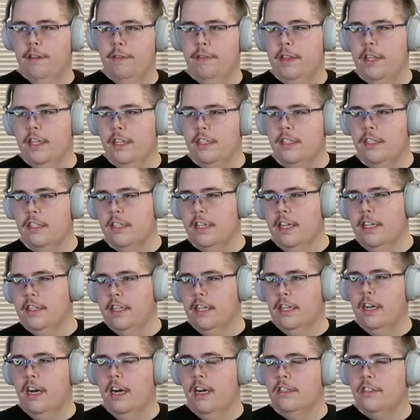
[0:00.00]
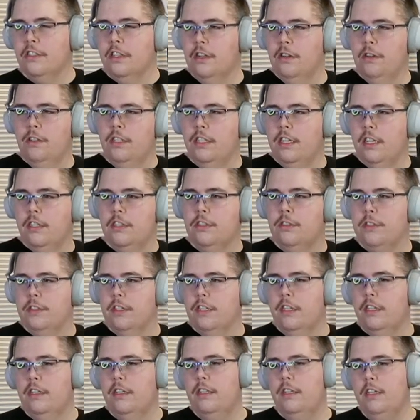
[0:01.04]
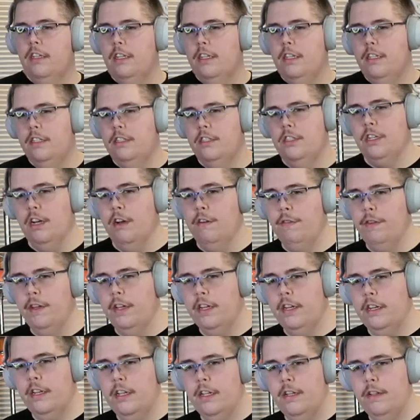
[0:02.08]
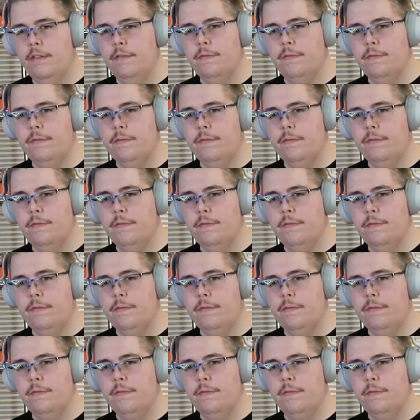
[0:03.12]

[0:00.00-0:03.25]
if this is like the Costco industrial shelving,